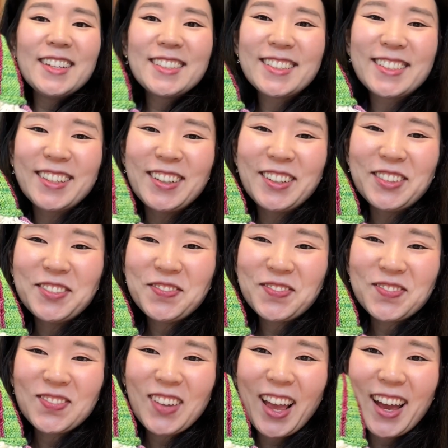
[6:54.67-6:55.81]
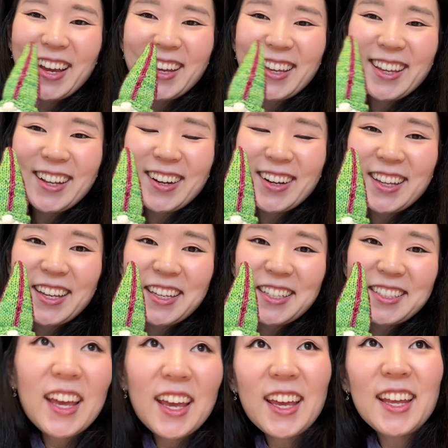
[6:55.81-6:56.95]
So here it
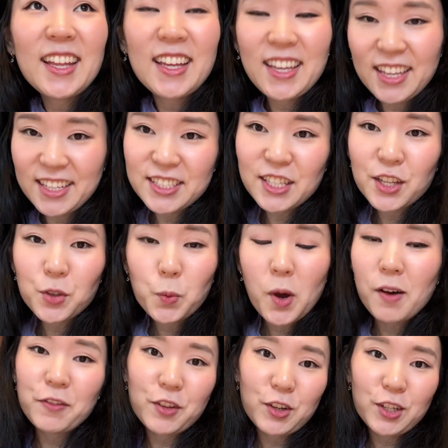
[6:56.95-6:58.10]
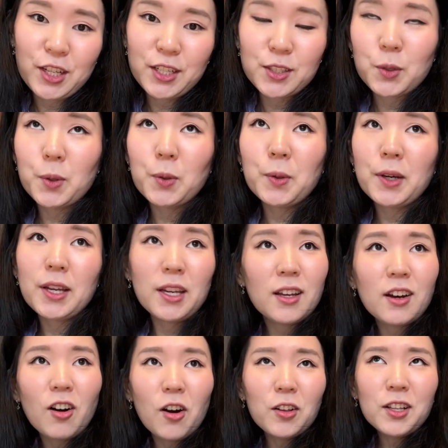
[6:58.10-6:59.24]
is. It is 12:30. So
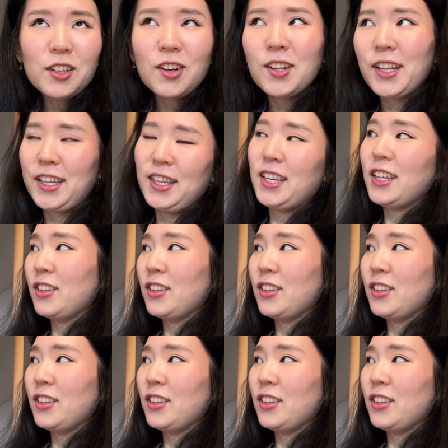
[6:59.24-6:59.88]
all in all, I think it